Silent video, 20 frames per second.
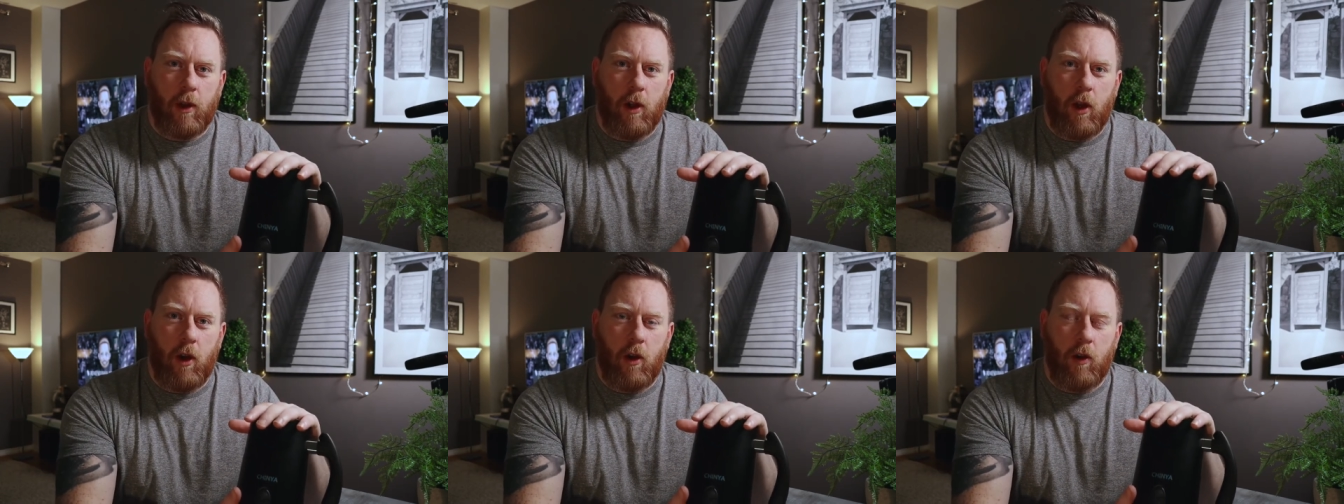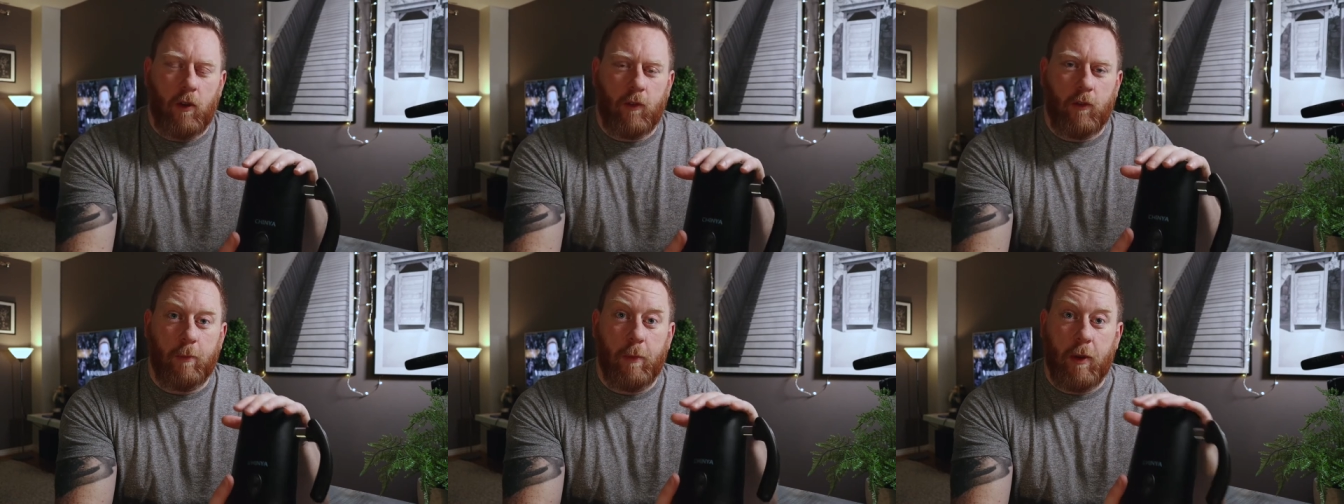
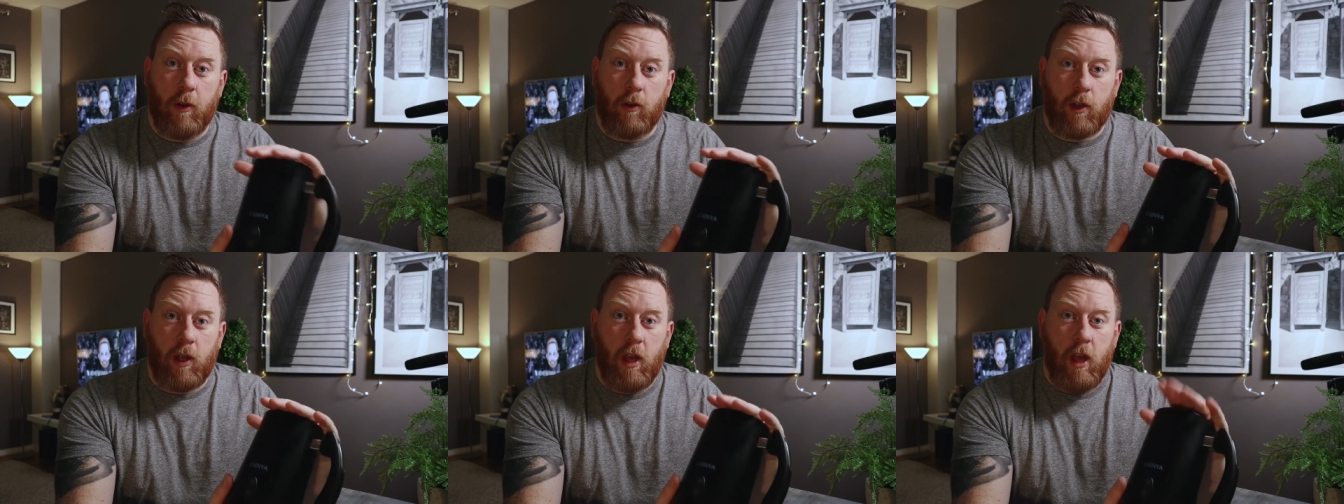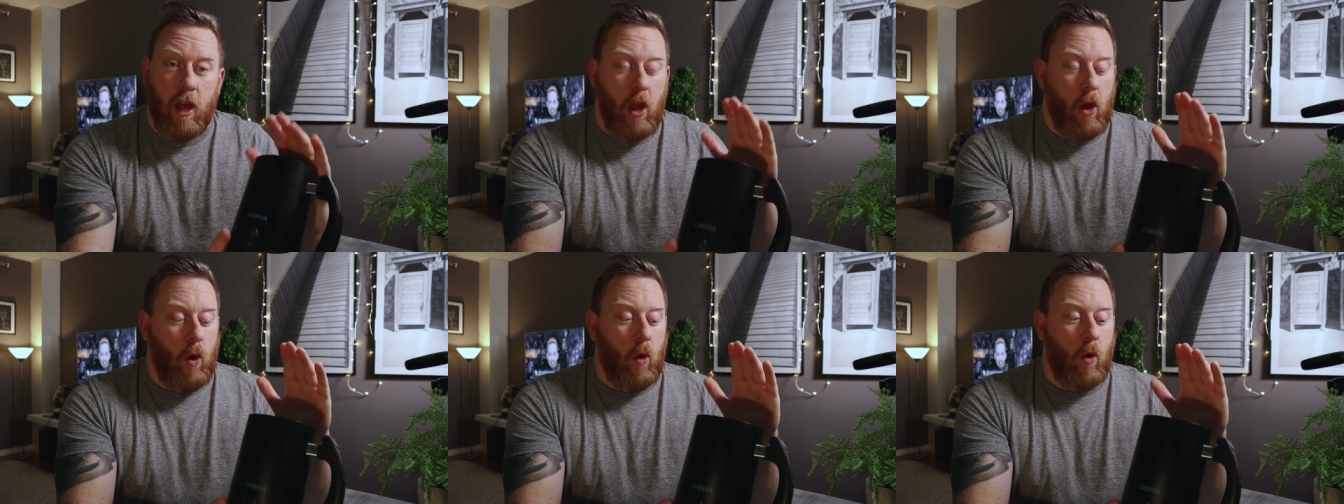of milk
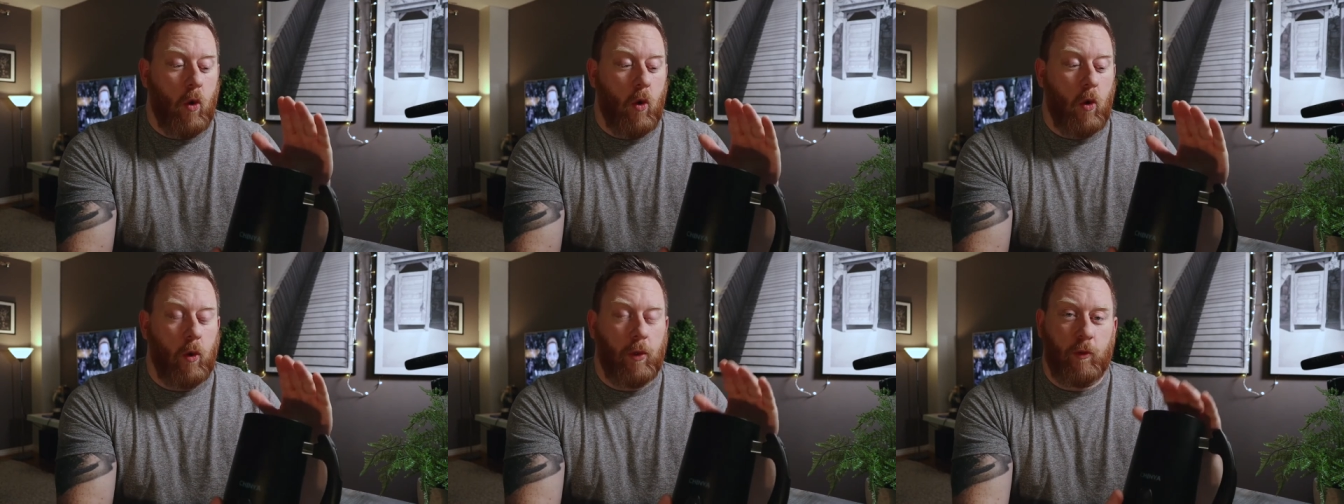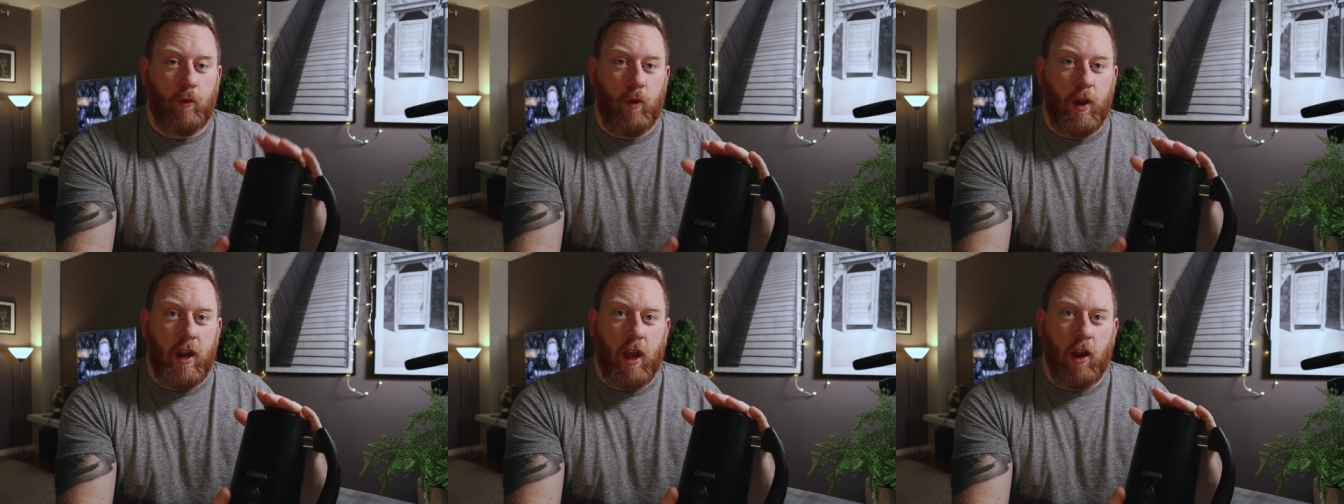or
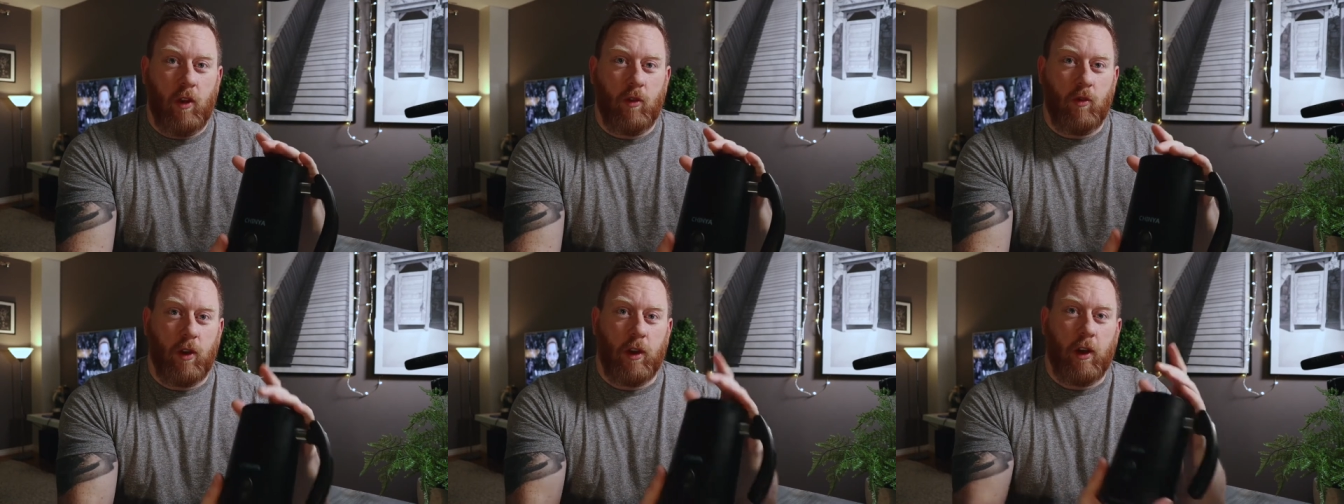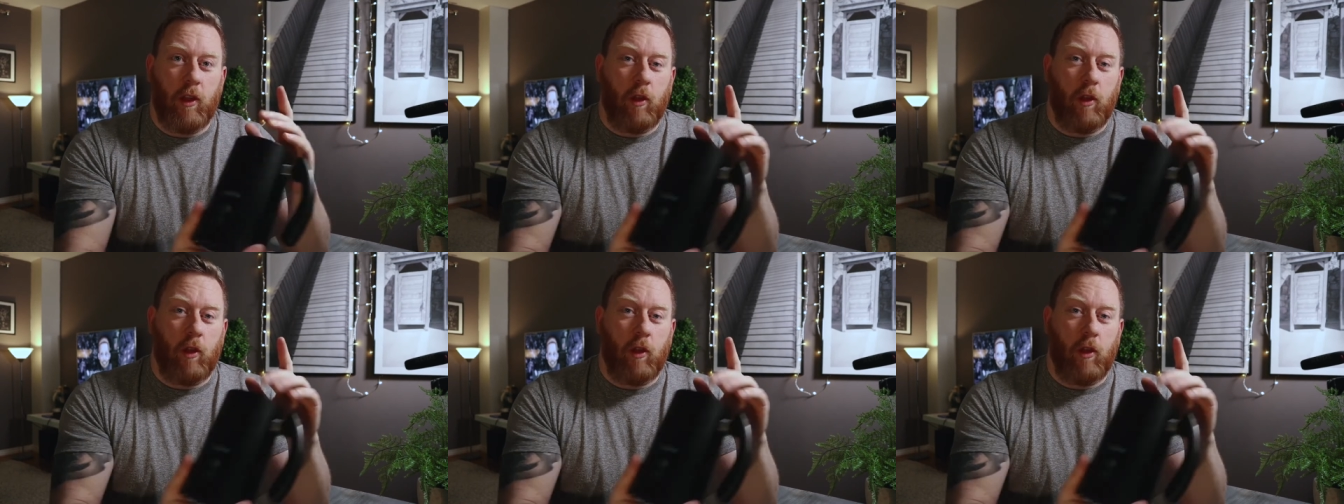300.